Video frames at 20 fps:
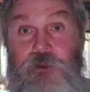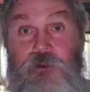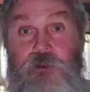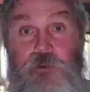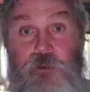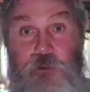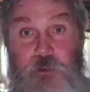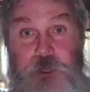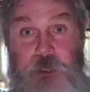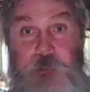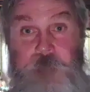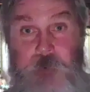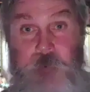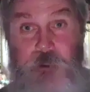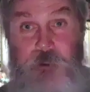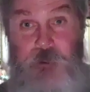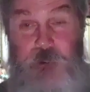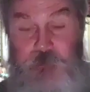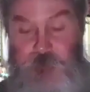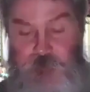
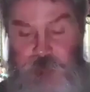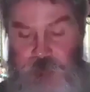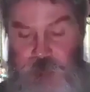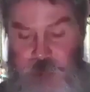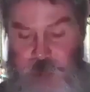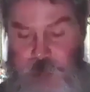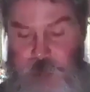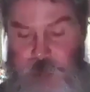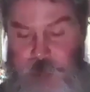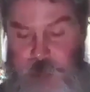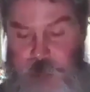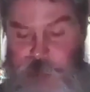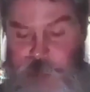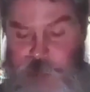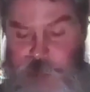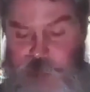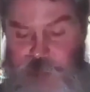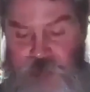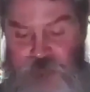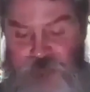for red
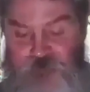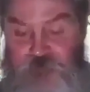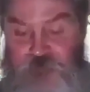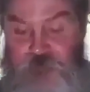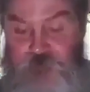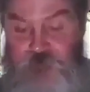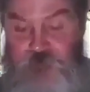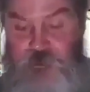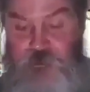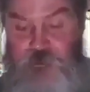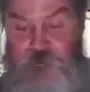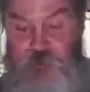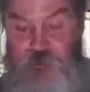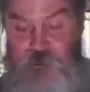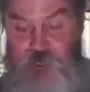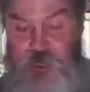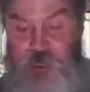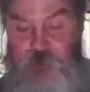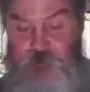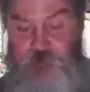pottage.
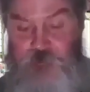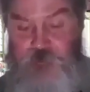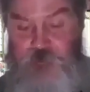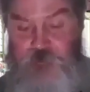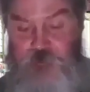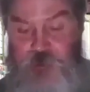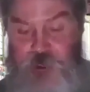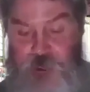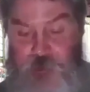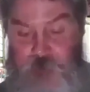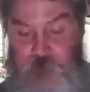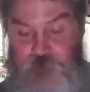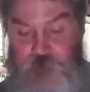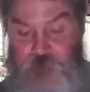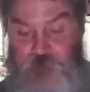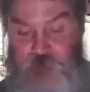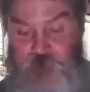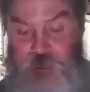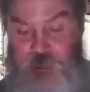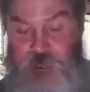The
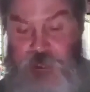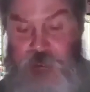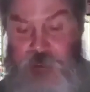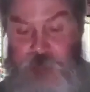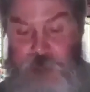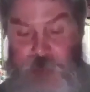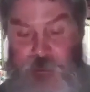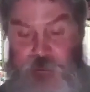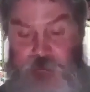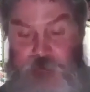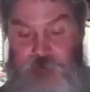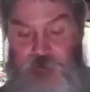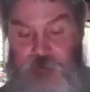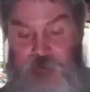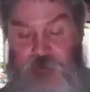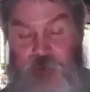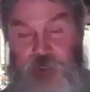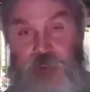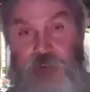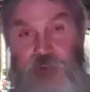Tanakh describes
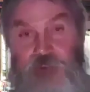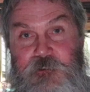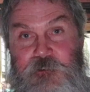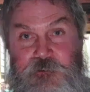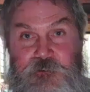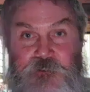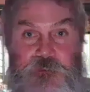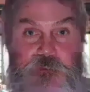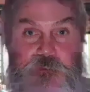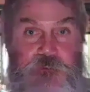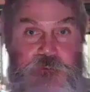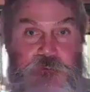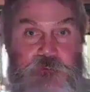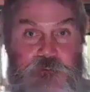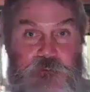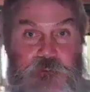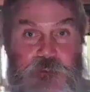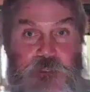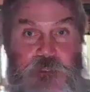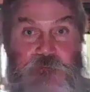the Edomites
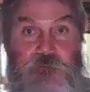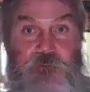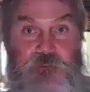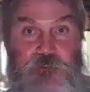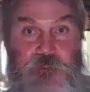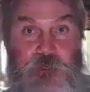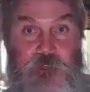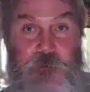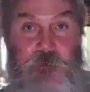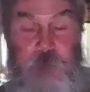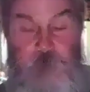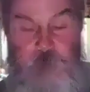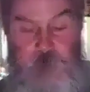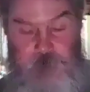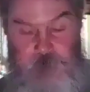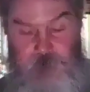as descendants